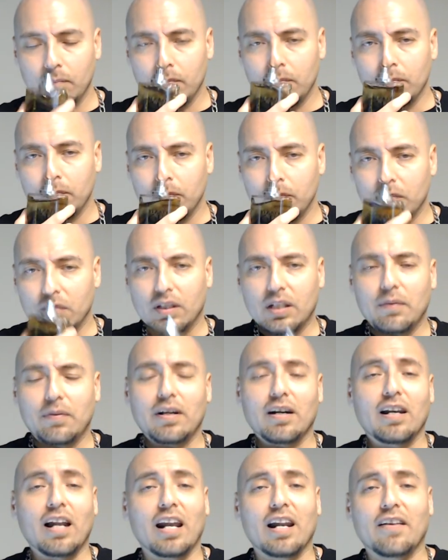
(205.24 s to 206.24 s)
give it a lot
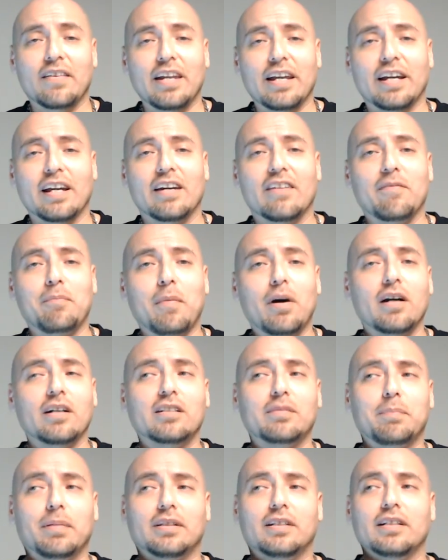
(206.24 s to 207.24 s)
of negative marks, but
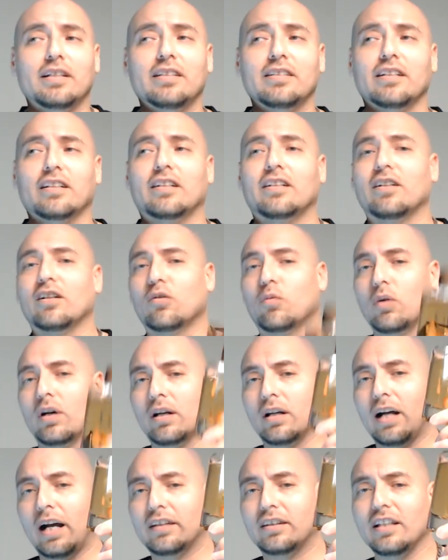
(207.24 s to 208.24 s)
this is a good one. I
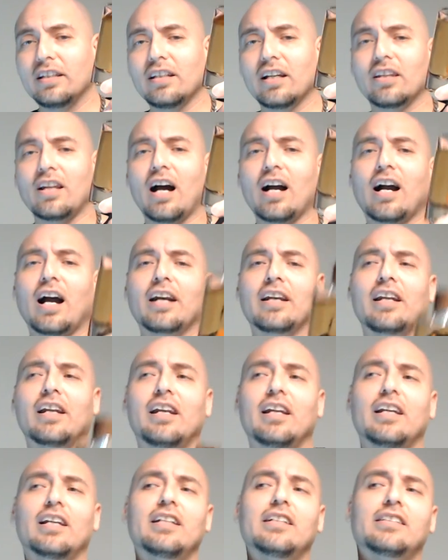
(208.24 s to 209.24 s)
think the knock on it
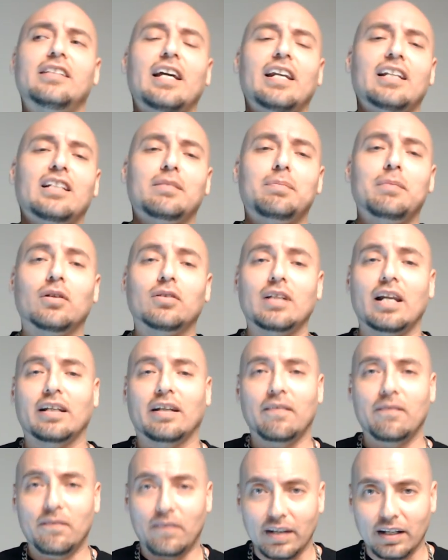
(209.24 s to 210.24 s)
is that it smells like
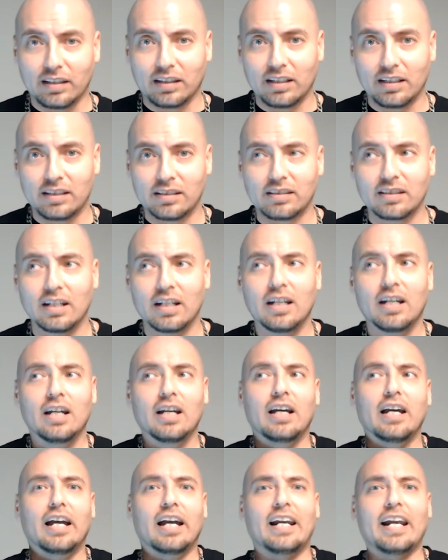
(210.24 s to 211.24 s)
Invictus,
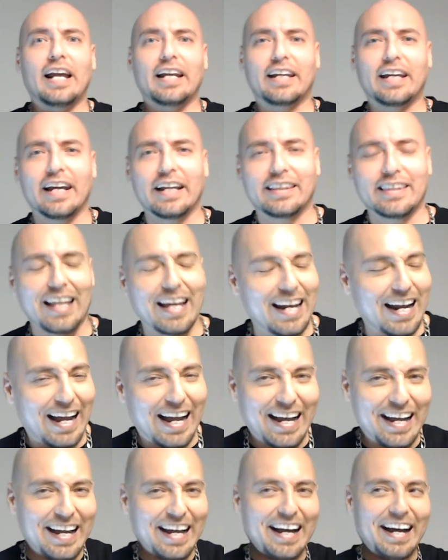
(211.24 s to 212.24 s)
and I get that.
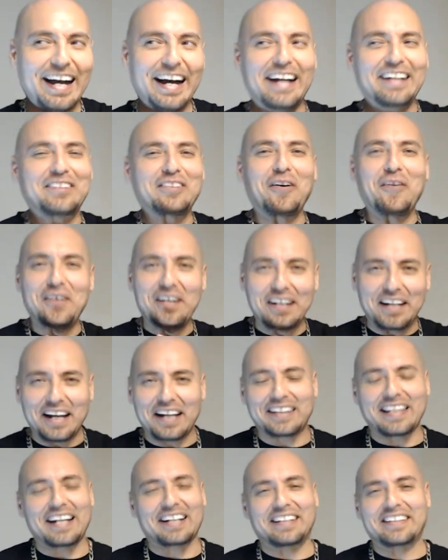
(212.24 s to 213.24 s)
I totally get that
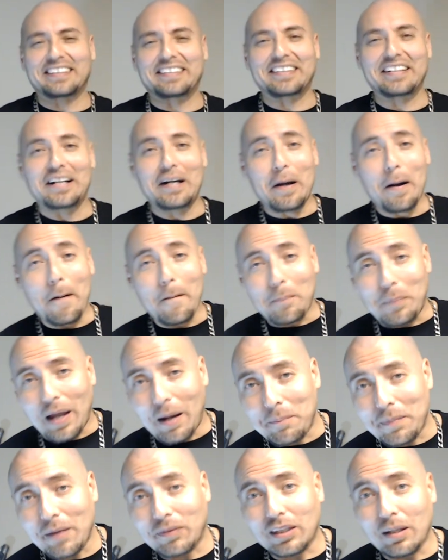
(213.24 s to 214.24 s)
because I'm not
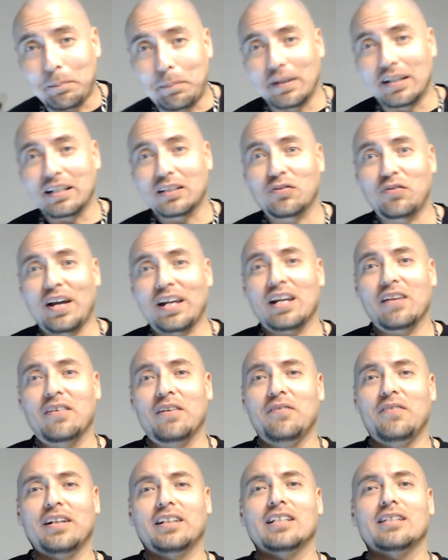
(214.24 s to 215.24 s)
the biggest fan of
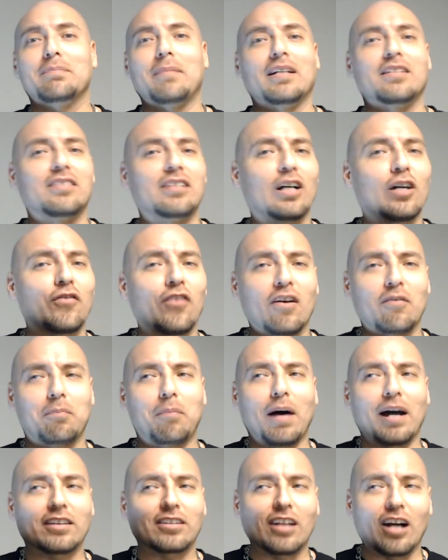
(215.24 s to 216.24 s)
Invictus myself. I bought the
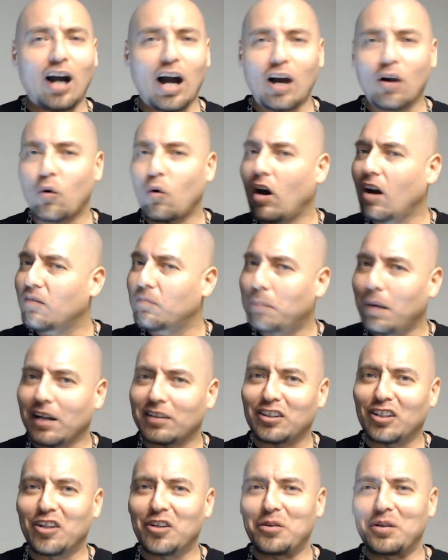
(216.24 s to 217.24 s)
Aqua, I bought the
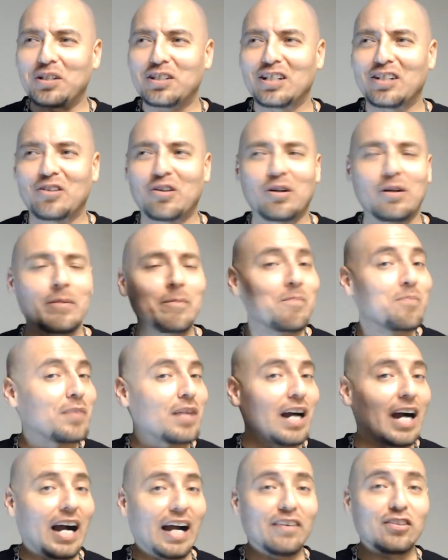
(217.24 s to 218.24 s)
original. I
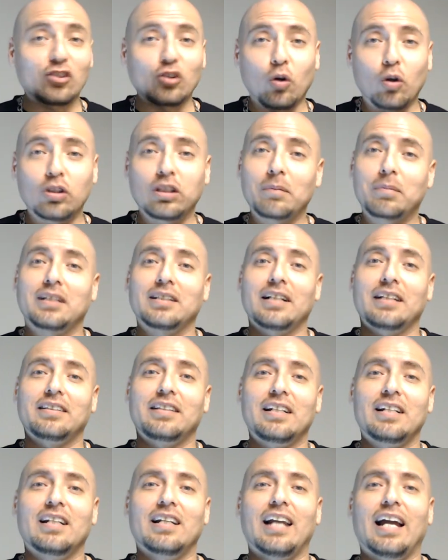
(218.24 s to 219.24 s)
sold them because I didn't
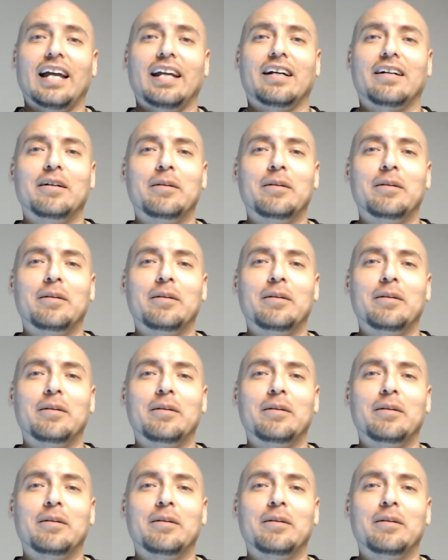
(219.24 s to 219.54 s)
like them.